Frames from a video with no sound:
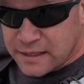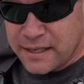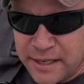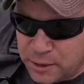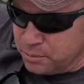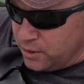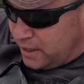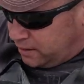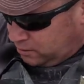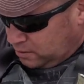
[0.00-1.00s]
to help you
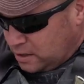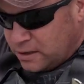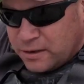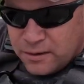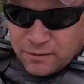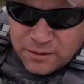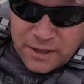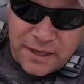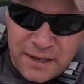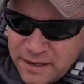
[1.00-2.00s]
out,
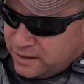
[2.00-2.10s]
okay?